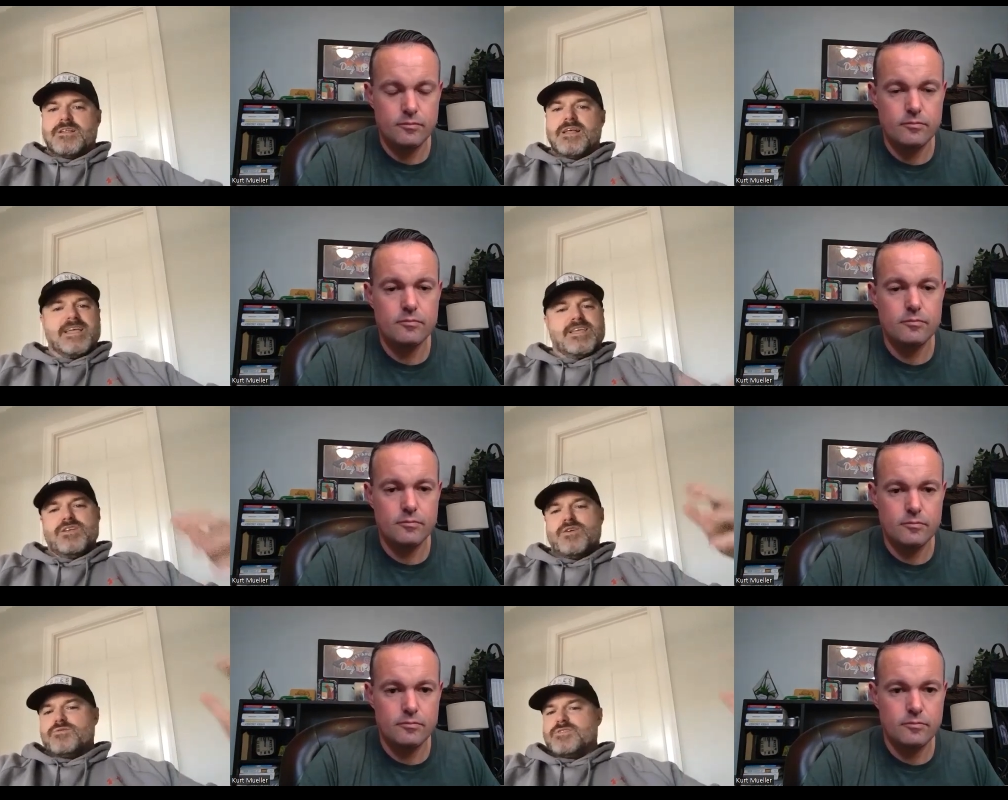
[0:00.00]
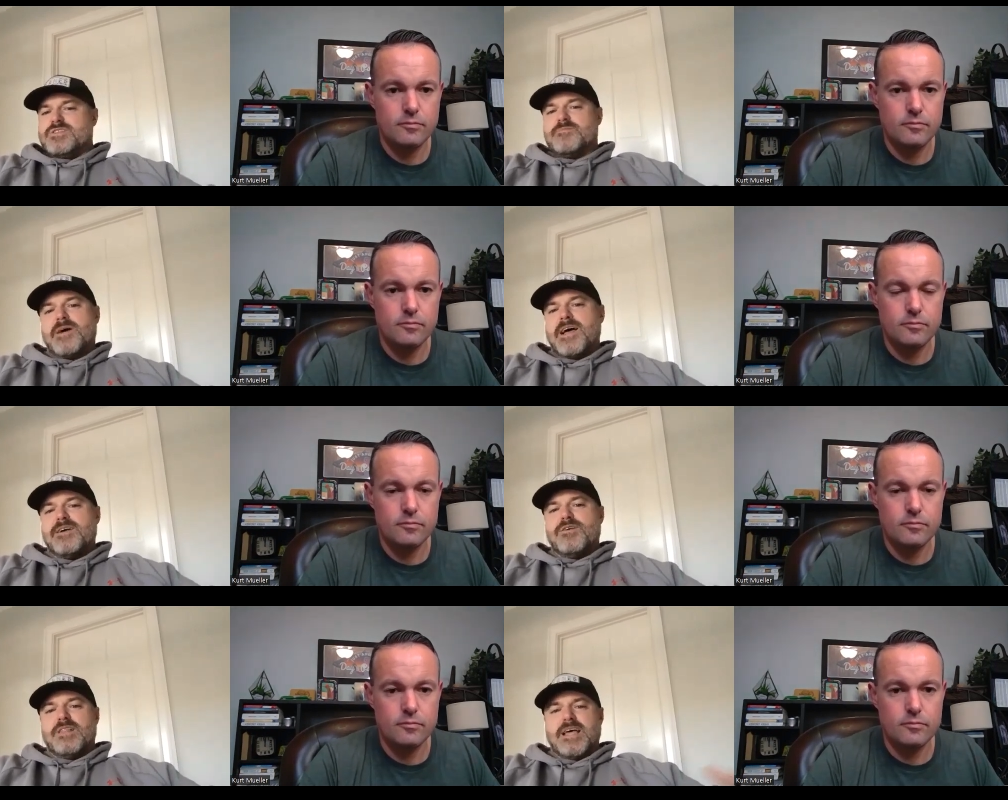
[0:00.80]
Speaker 1: Like, you don't
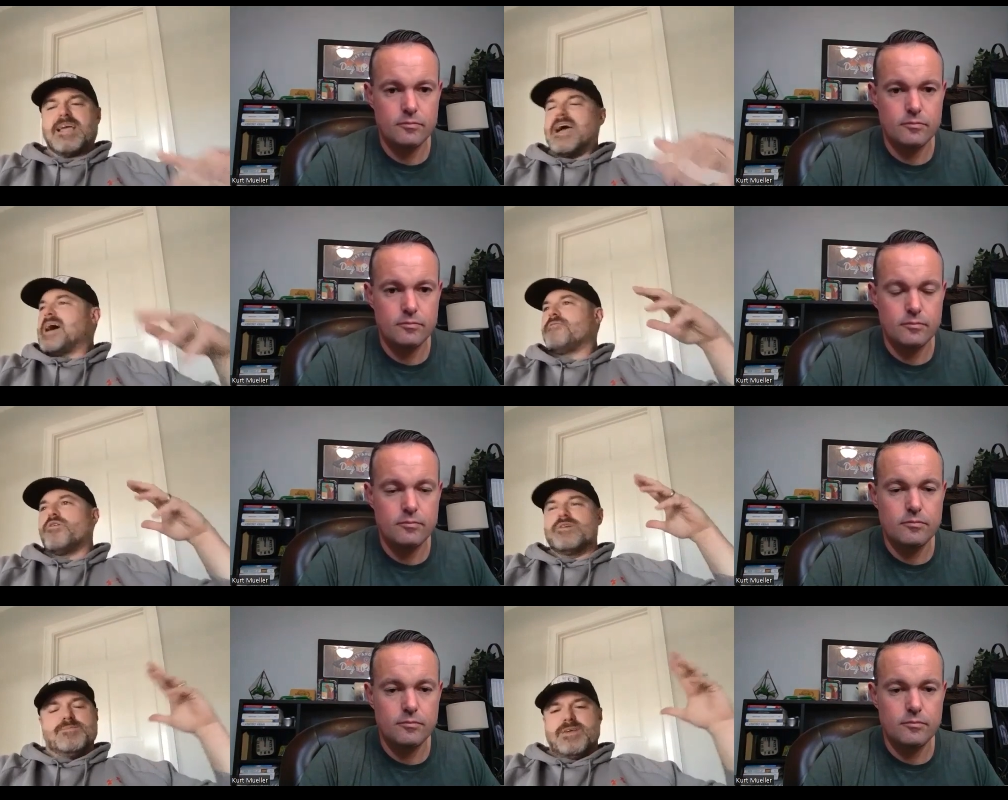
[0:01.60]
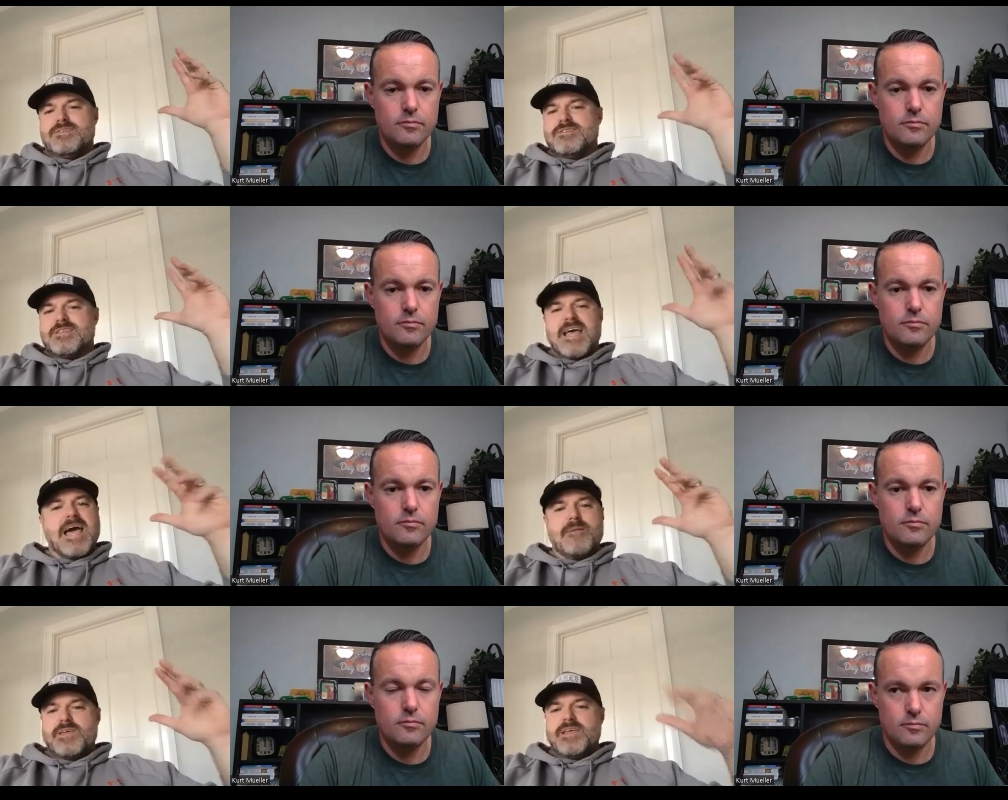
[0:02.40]
smile. Like, I've always been just a
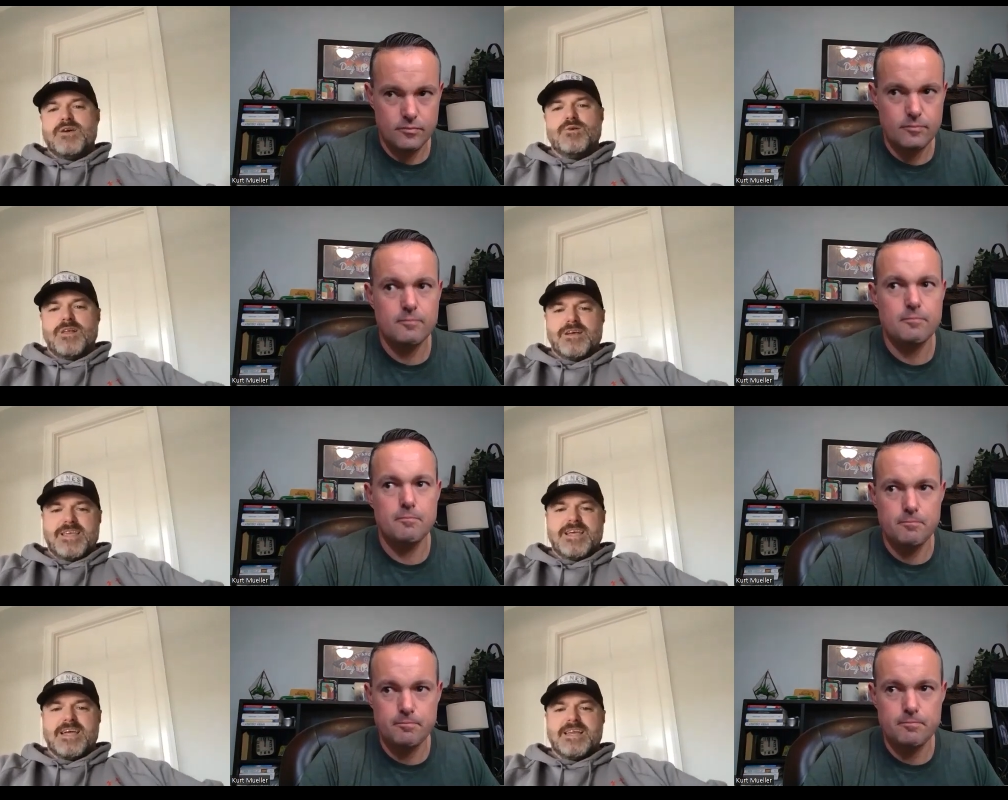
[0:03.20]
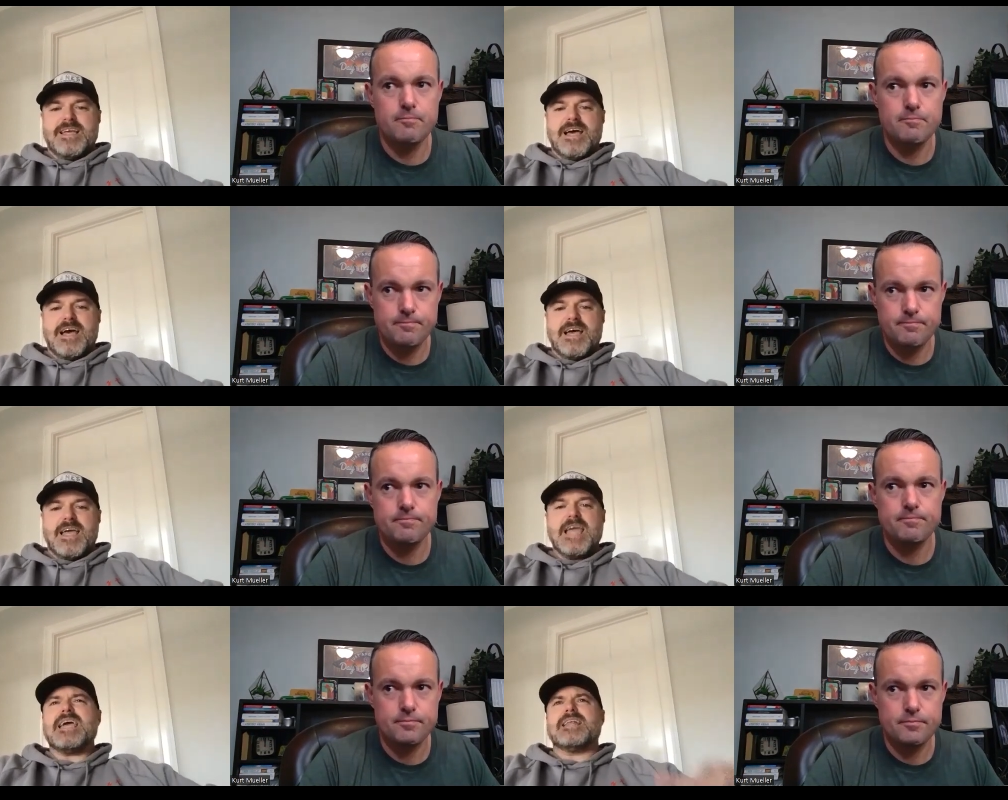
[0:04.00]
happy-go-lucky kind of guy.
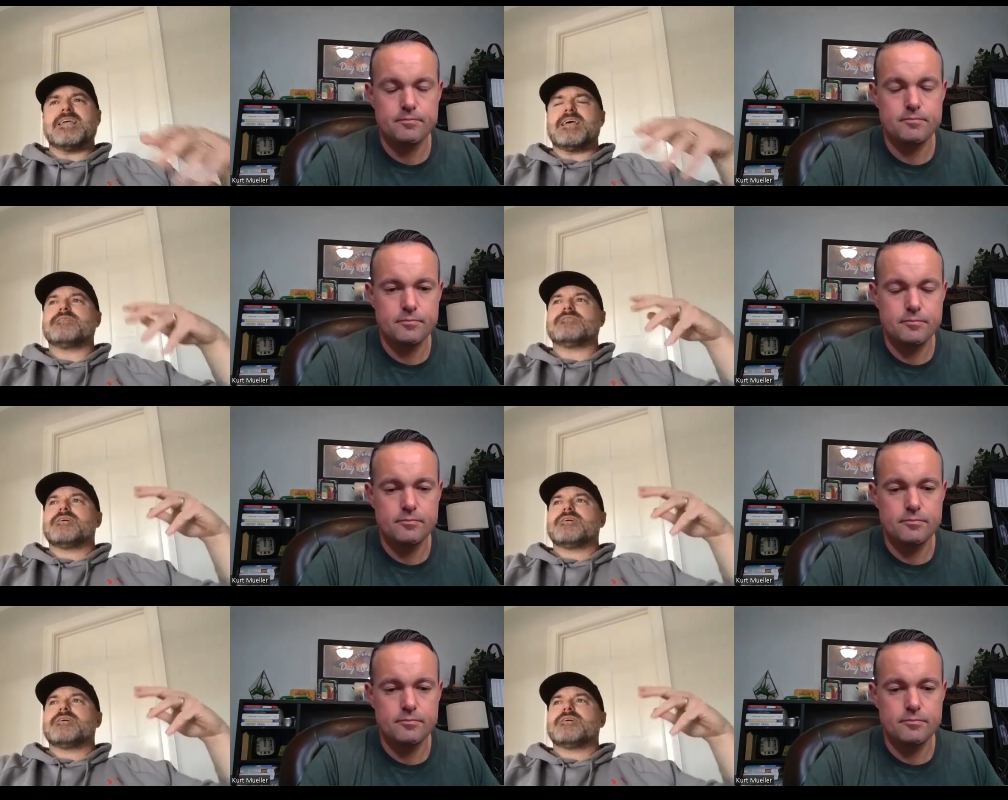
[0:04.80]
And it's,